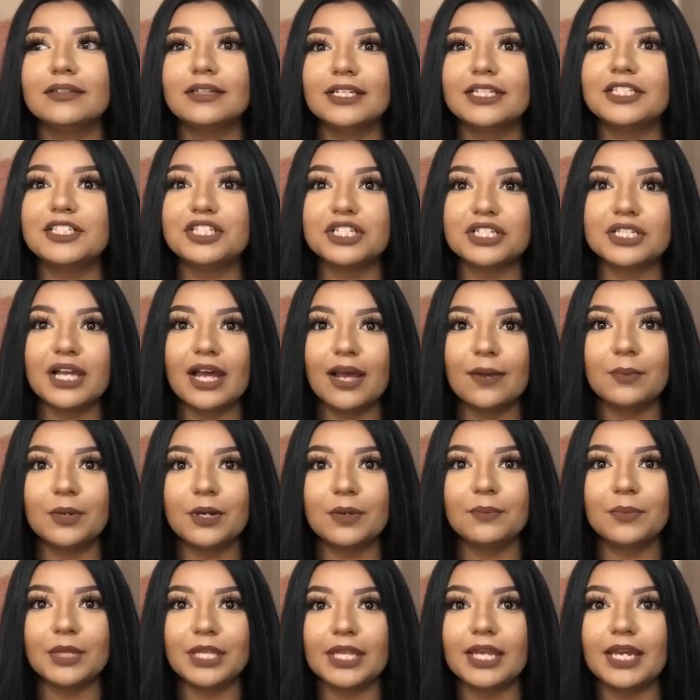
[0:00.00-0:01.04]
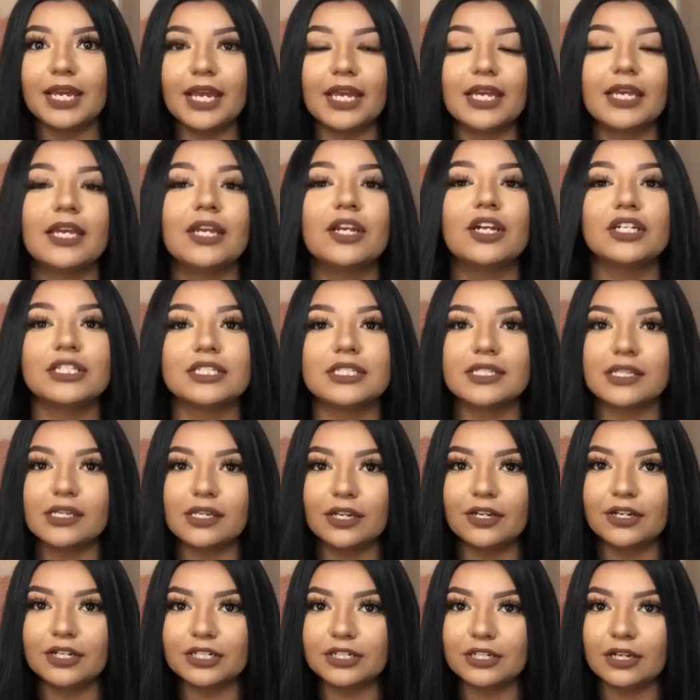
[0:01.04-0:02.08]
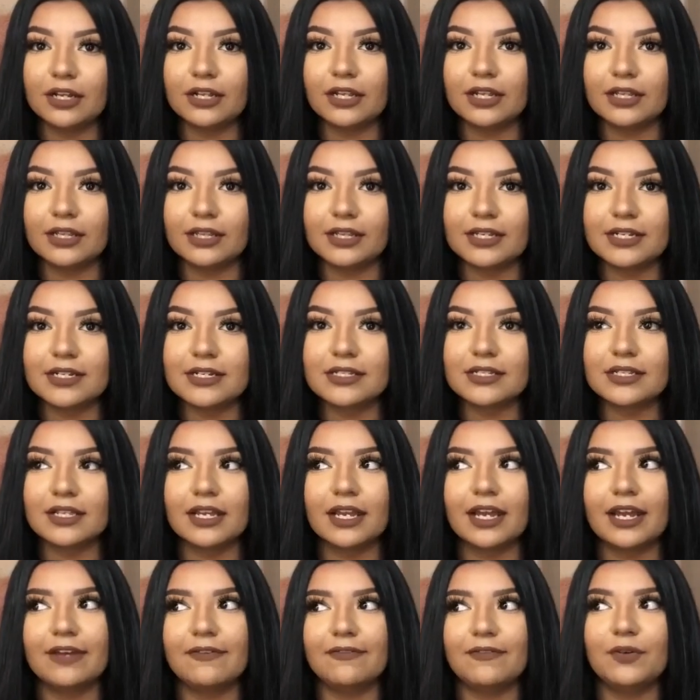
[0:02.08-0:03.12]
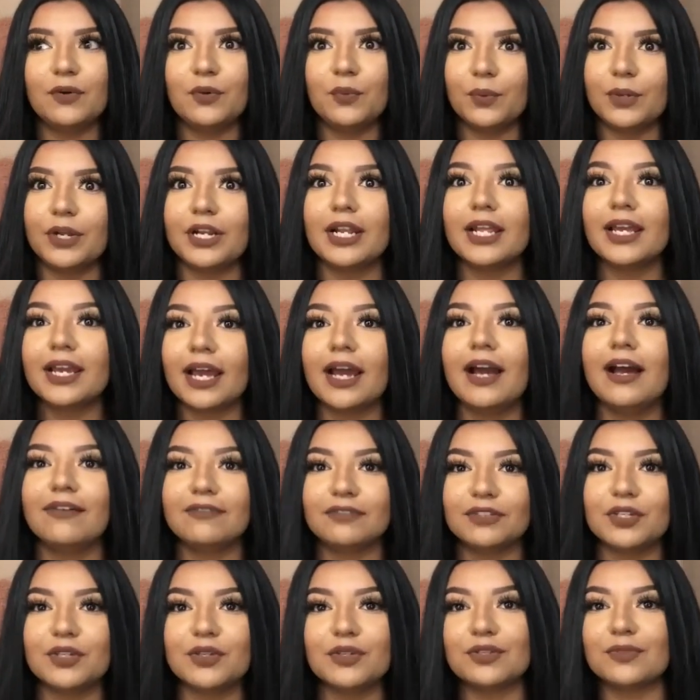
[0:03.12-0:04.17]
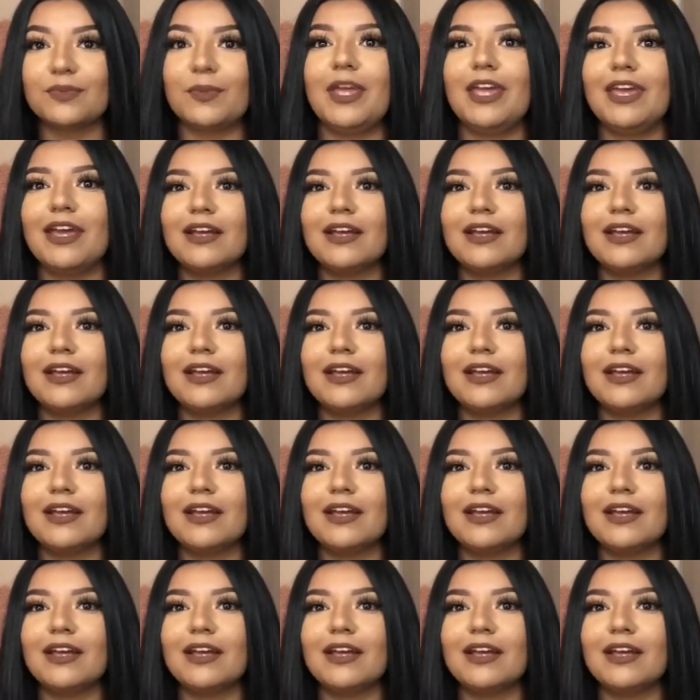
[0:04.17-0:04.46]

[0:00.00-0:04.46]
it's just a habit of me. Like I cannot sit here and talk like this. Like I feel weird. Like I have to use my